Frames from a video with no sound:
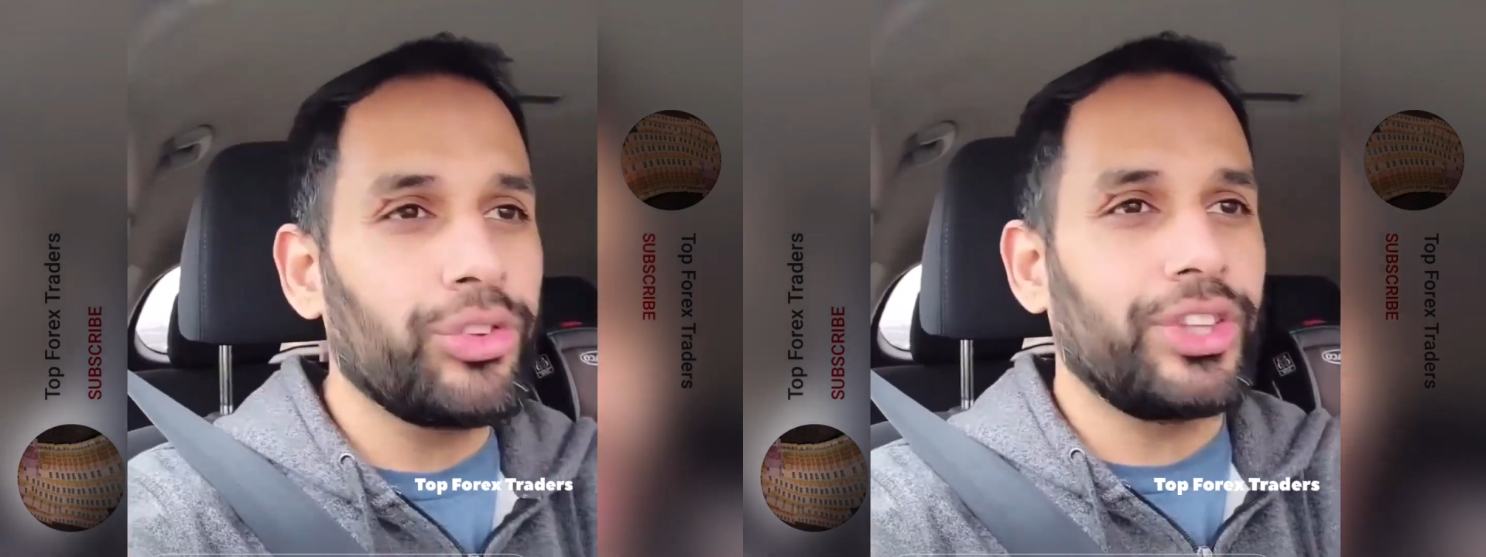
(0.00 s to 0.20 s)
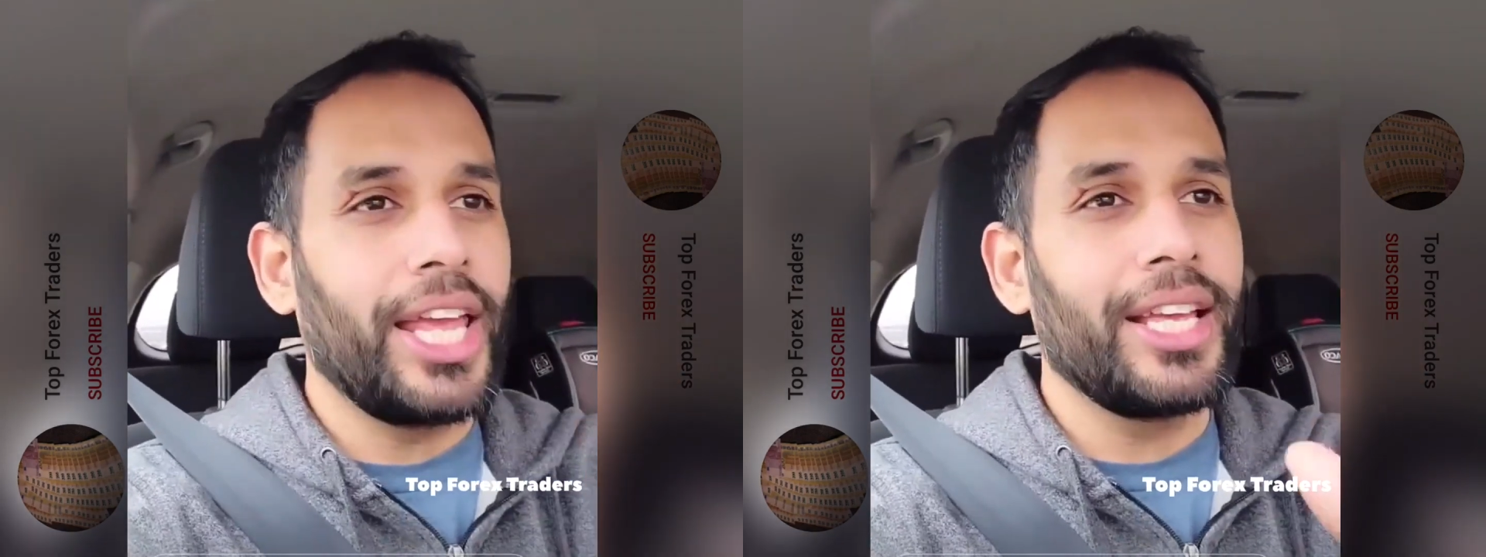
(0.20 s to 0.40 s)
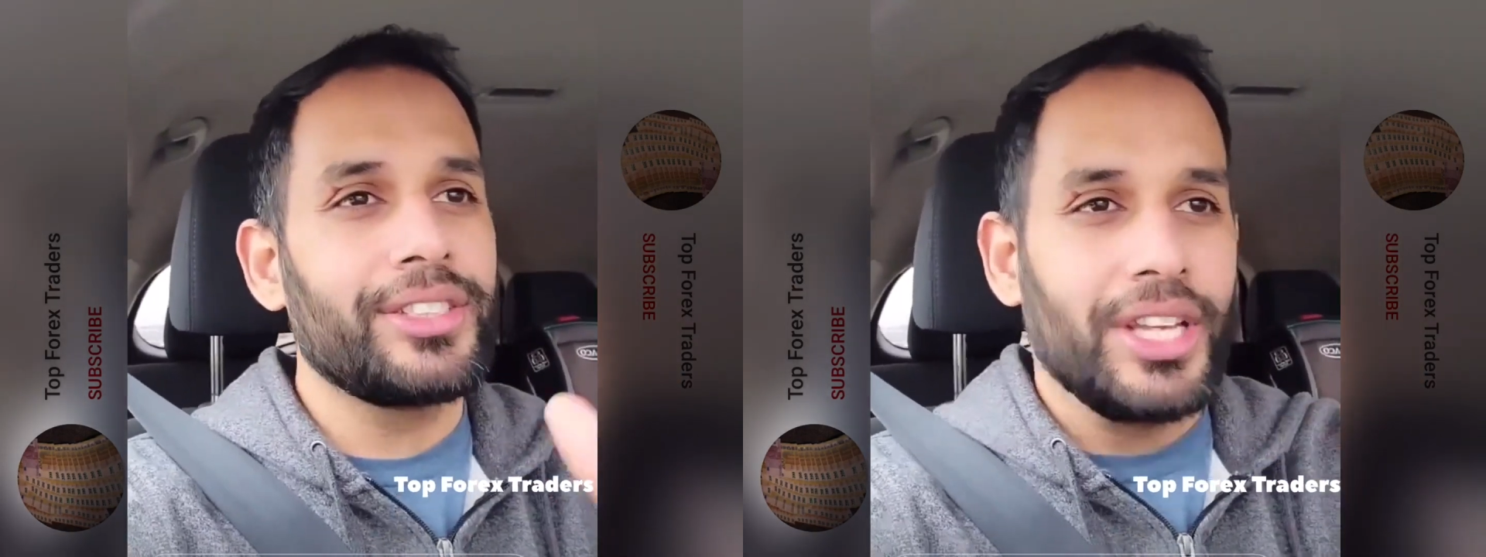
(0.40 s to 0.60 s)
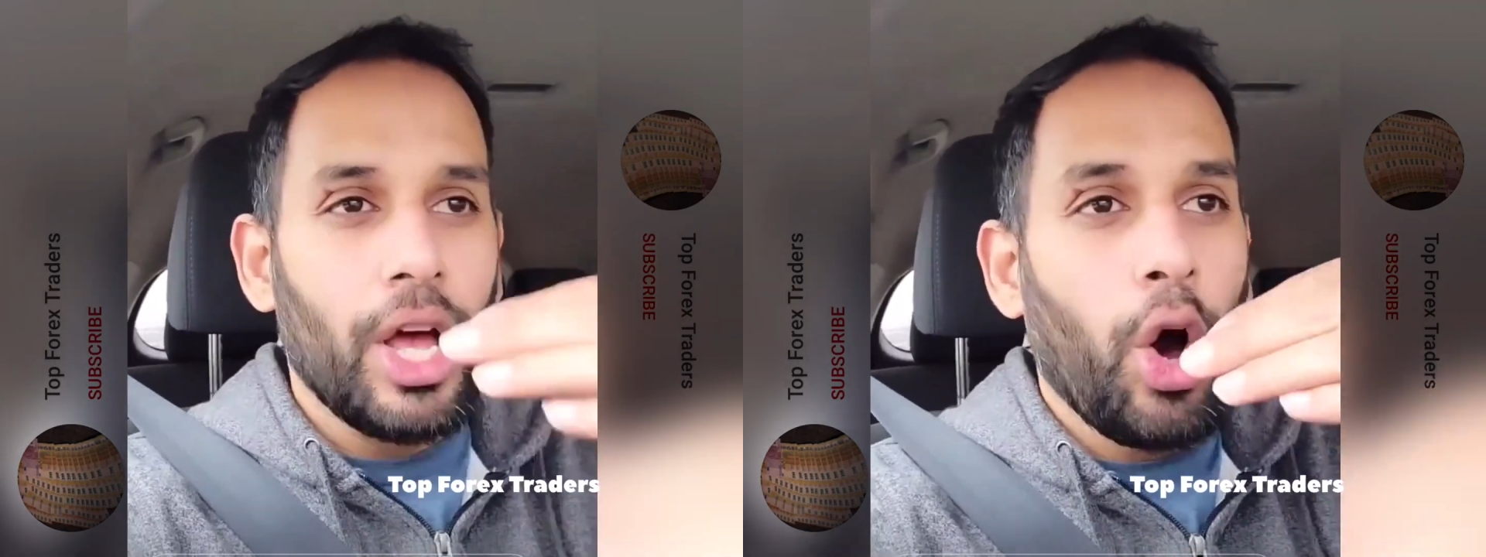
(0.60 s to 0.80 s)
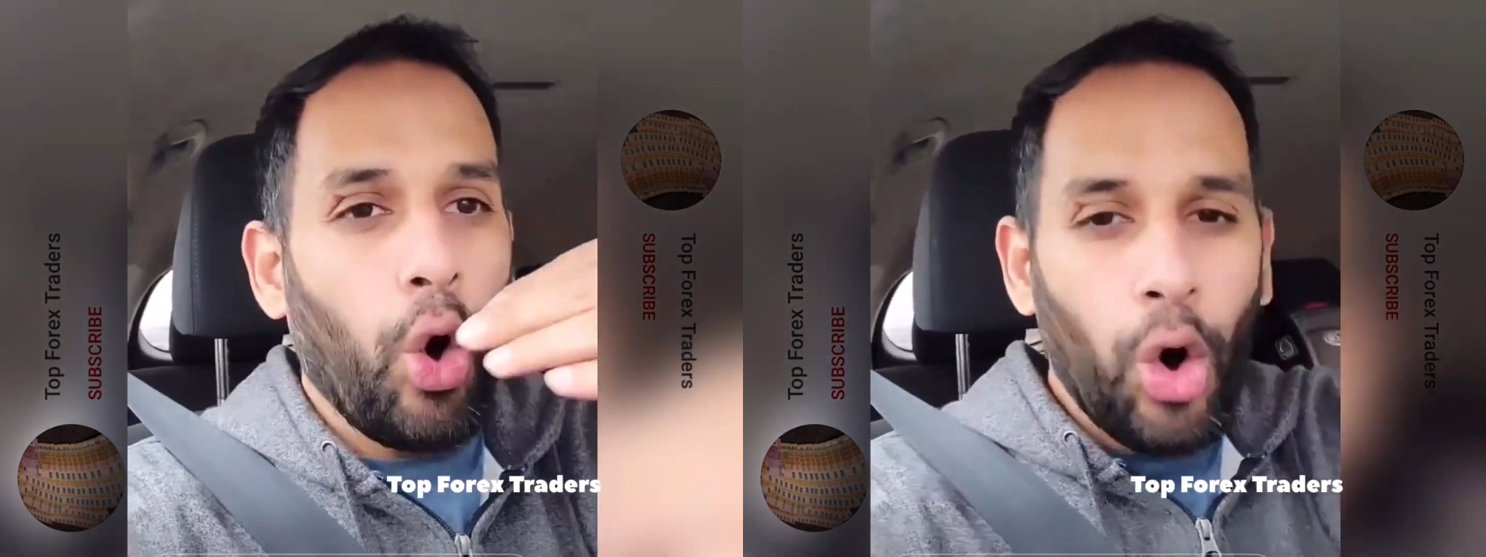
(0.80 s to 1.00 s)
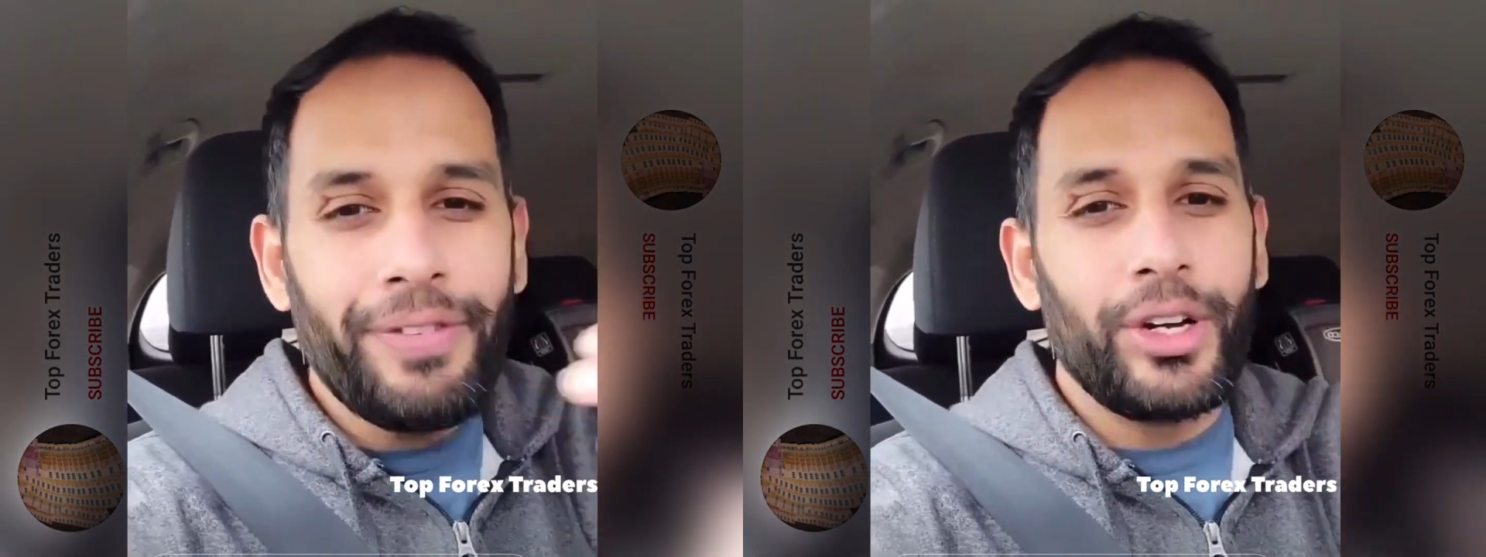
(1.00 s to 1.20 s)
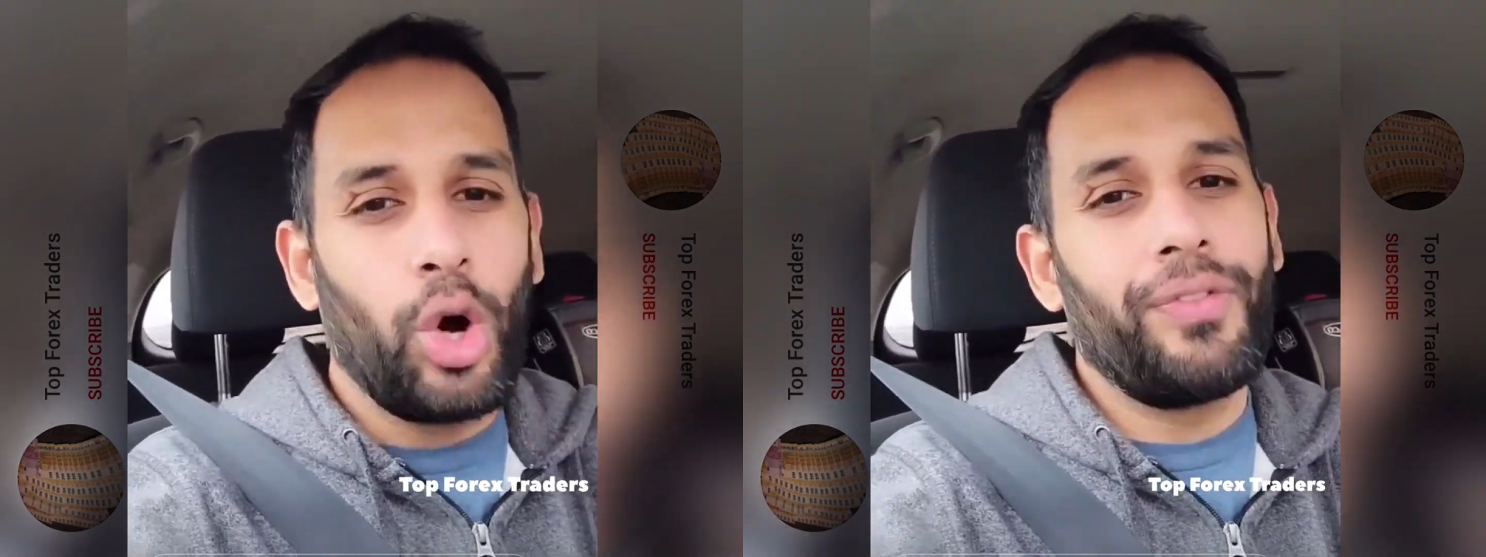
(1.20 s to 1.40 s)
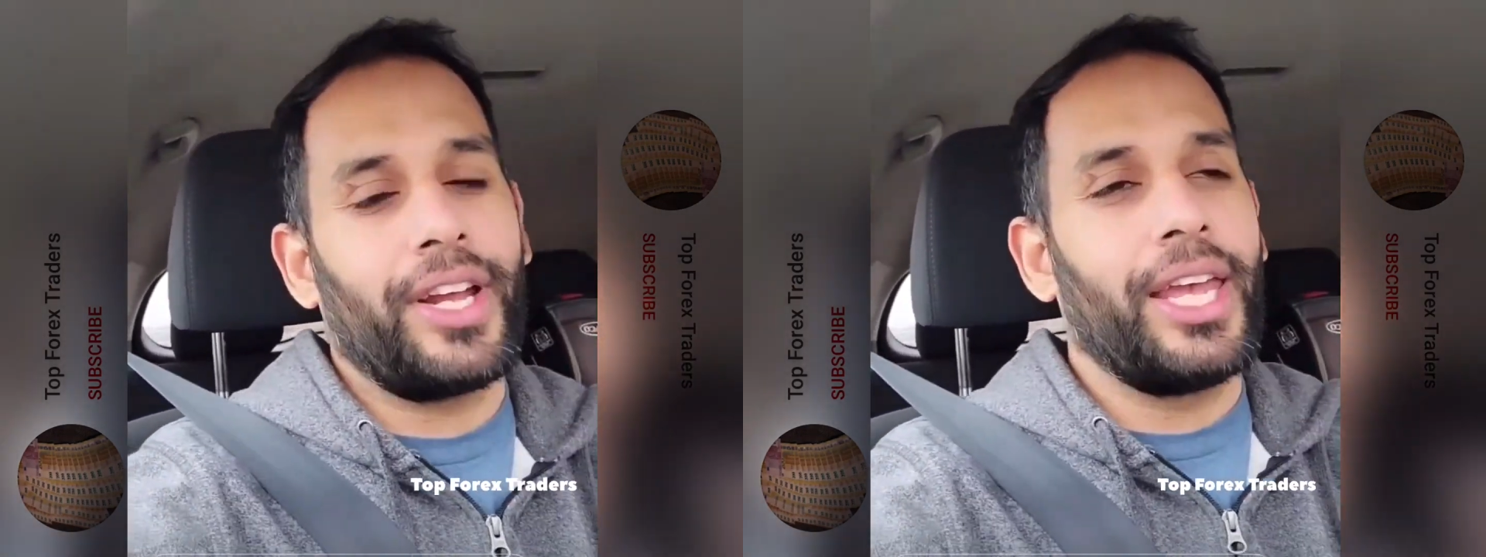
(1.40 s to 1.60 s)
things over and
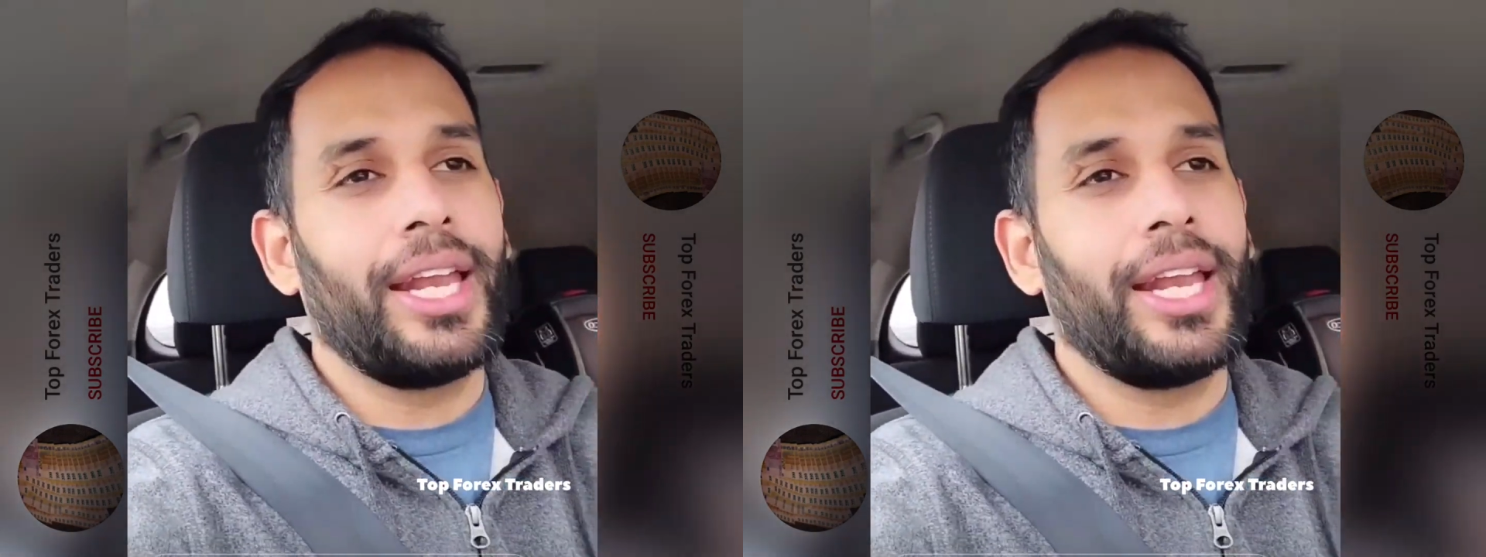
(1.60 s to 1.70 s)
over again,